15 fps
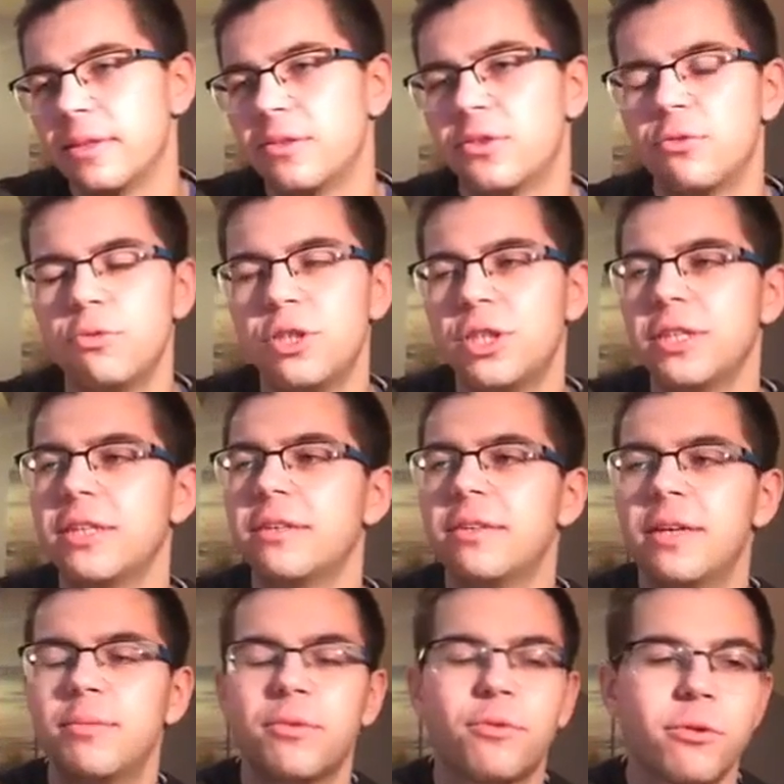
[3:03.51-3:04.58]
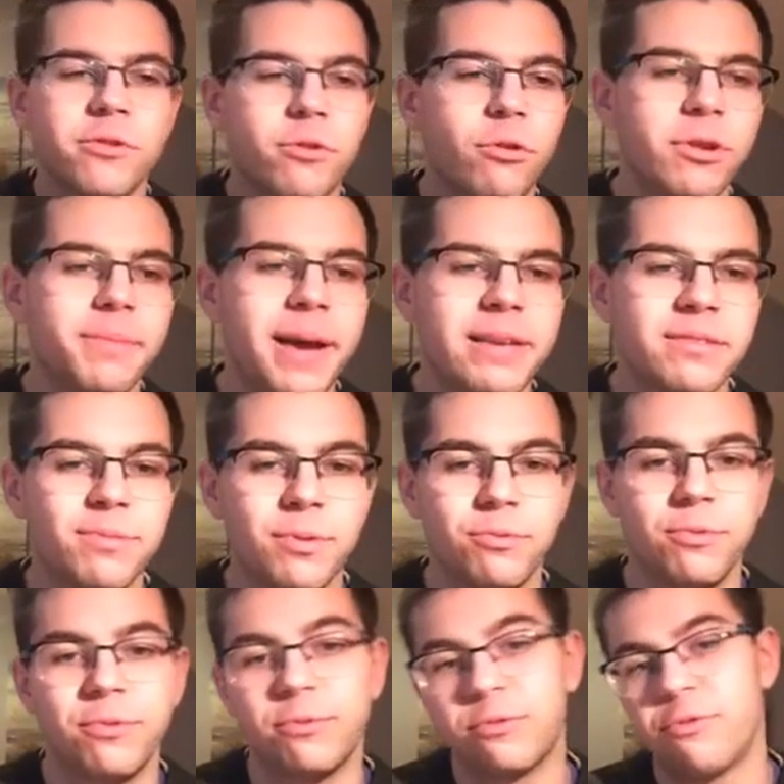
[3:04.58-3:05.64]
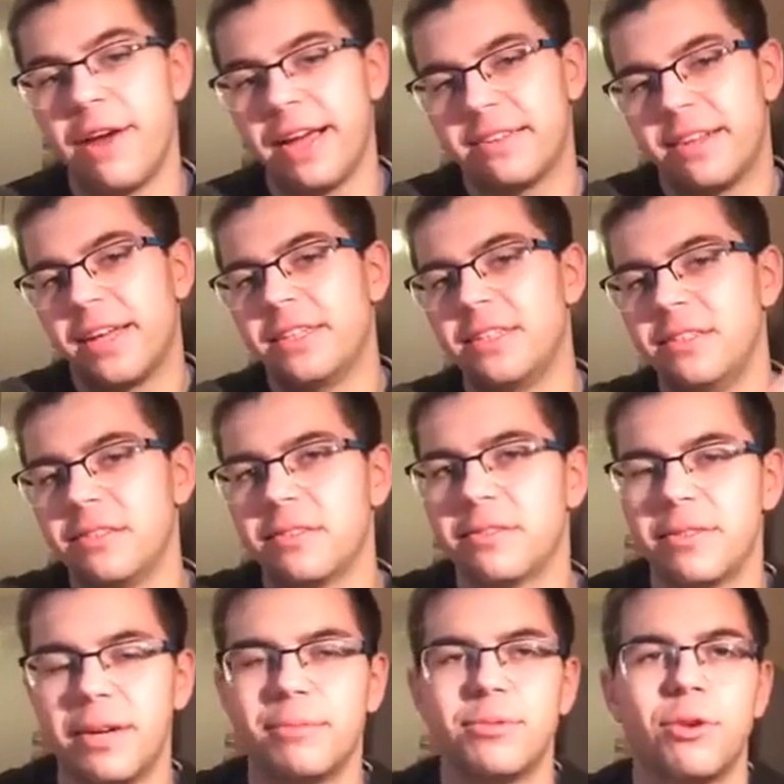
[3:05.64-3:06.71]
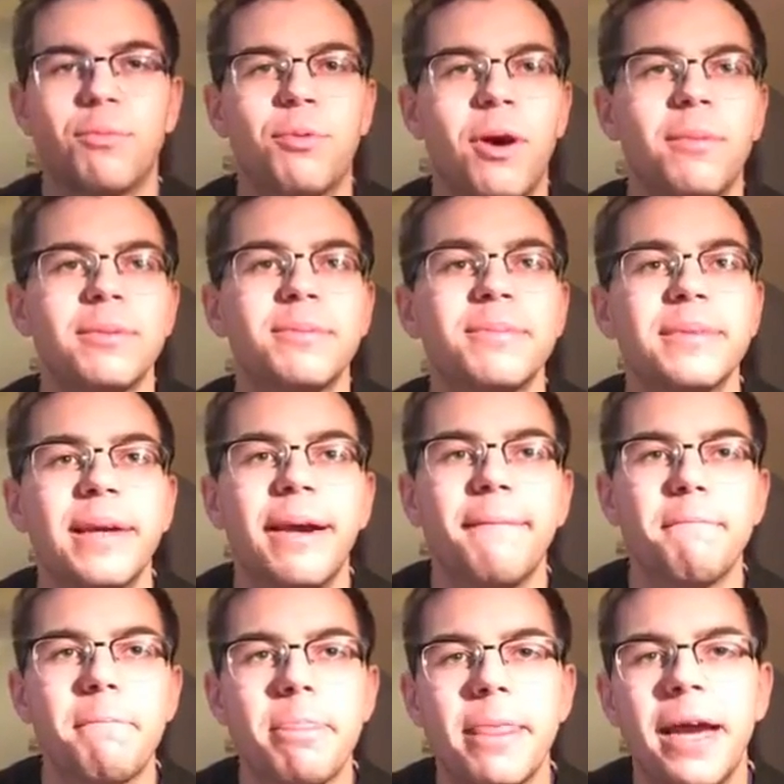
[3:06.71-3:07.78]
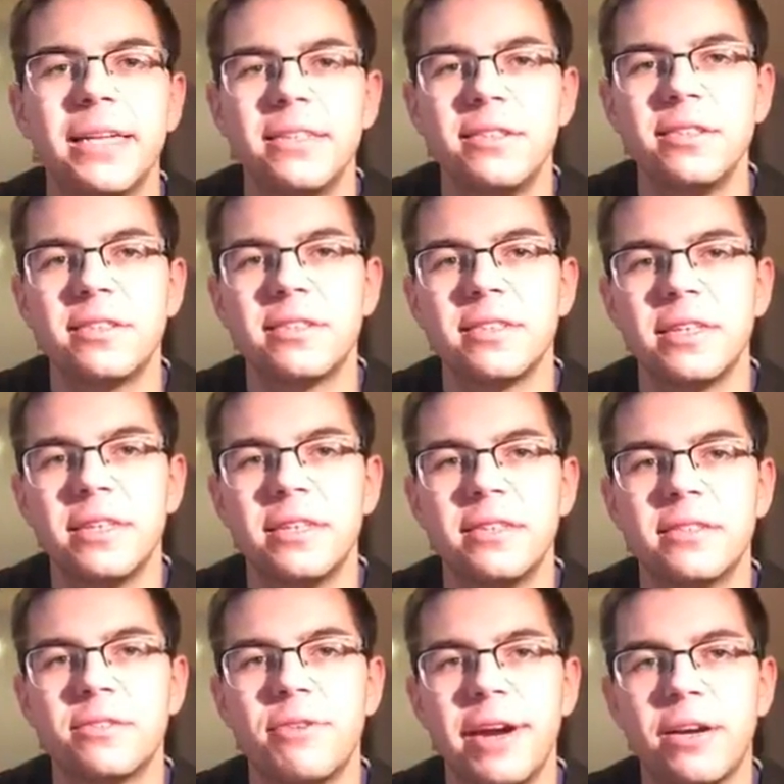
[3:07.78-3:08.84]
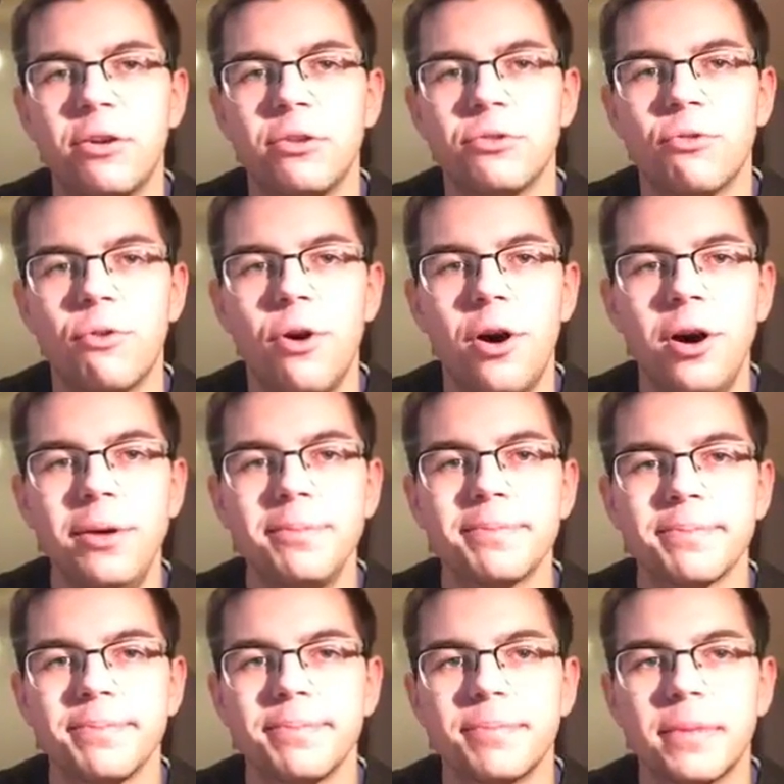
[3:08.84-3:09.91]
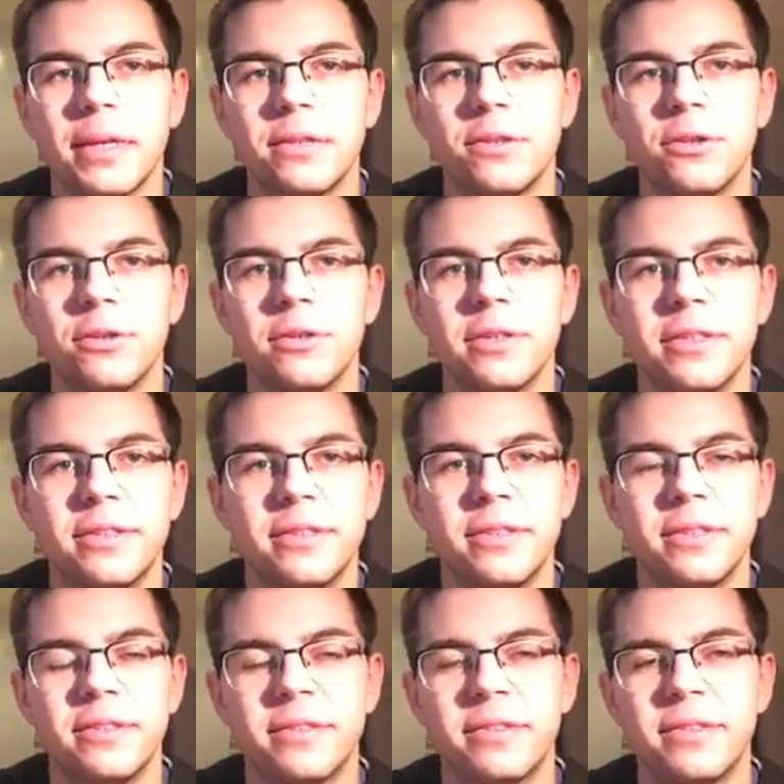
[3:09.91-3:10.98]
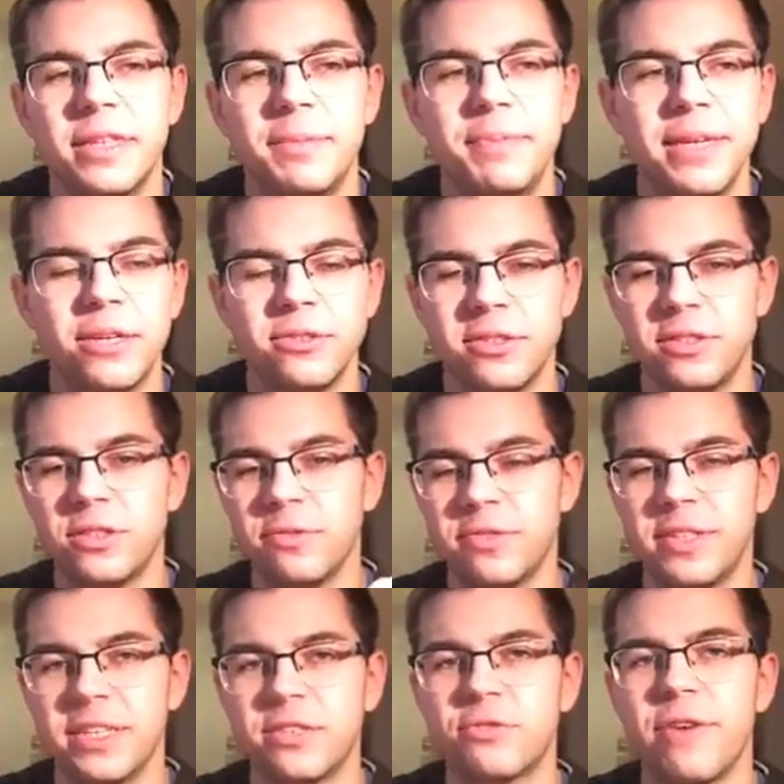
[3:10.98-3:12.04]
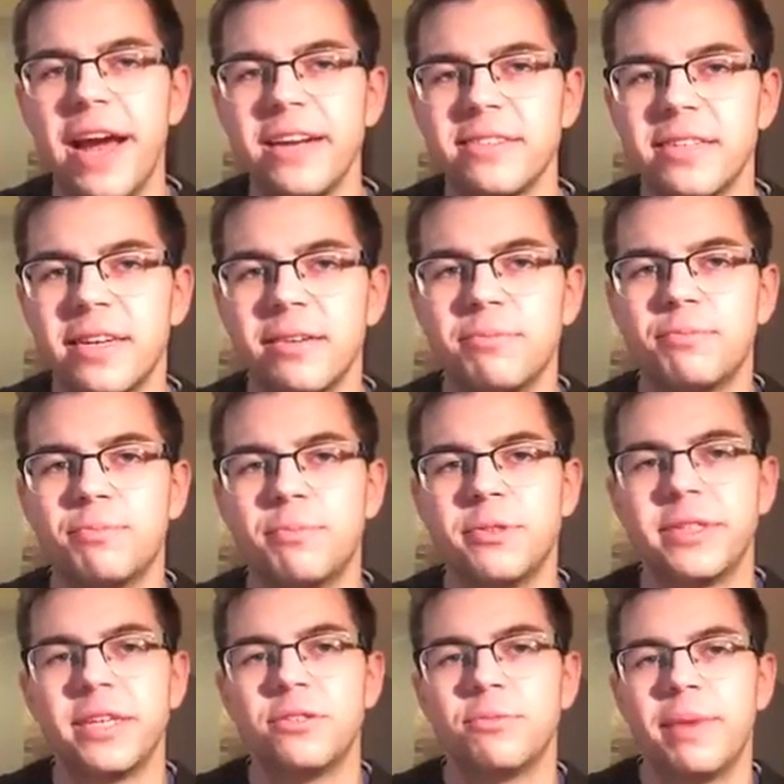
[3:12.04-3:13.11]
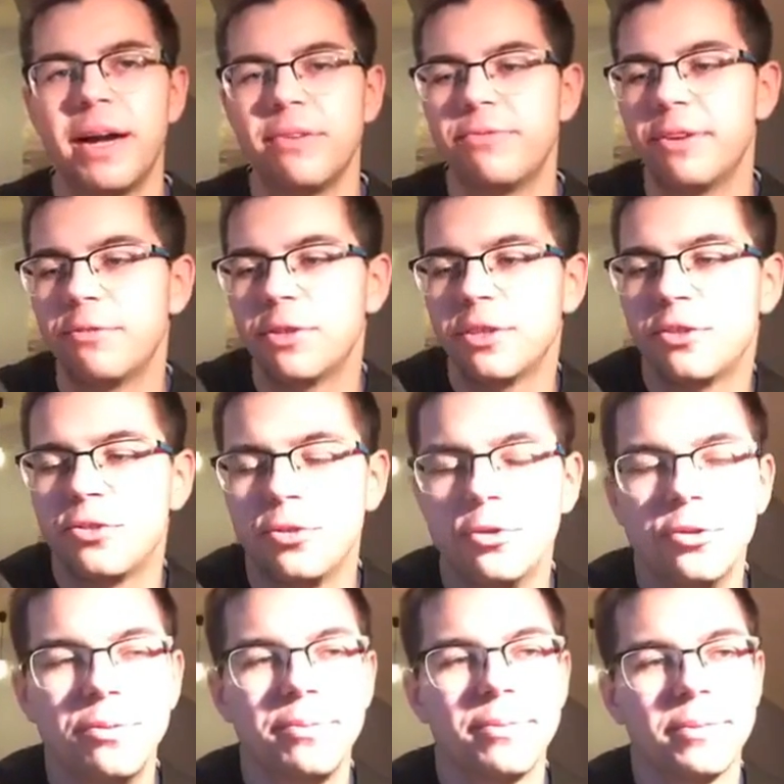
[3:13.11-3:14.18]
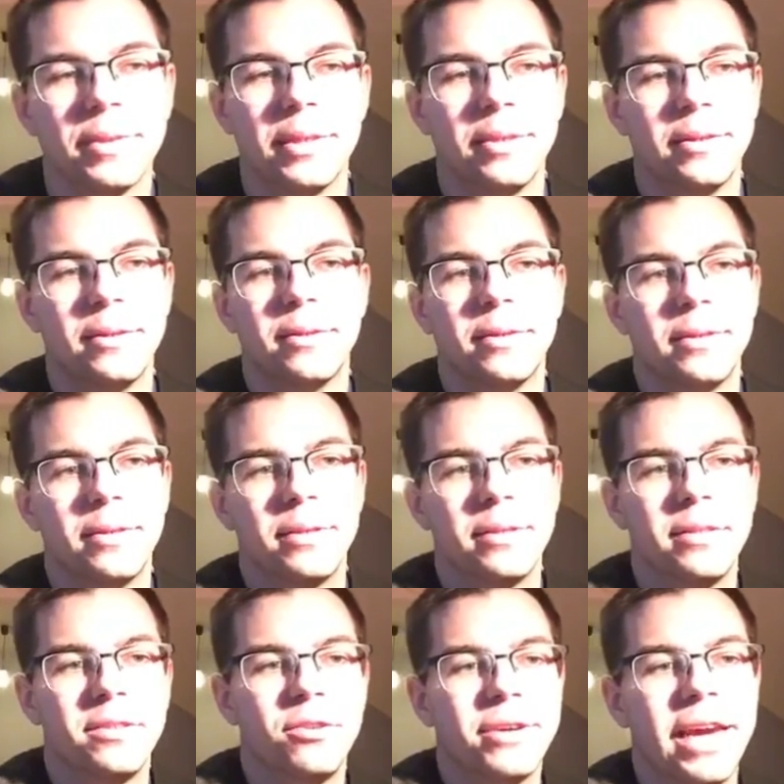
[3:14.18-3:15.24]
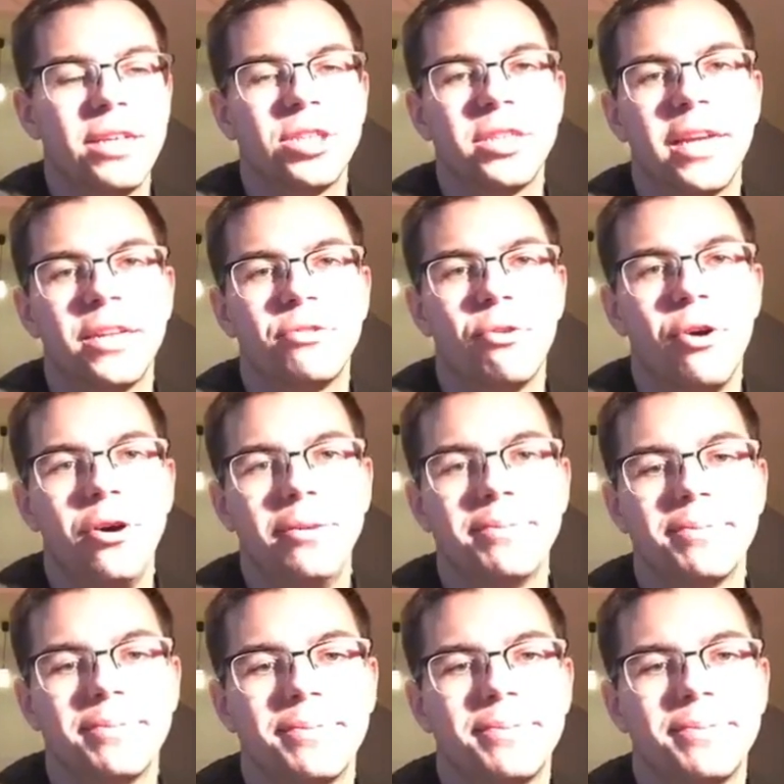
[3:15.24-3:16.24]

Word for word: So wishing him, of course, all the best, but with tracks like these, yeah, no problem. And this is uh, his track called Raw. So this EP consists of six tracks, and I present you my favorite two, Dislocation and Raw.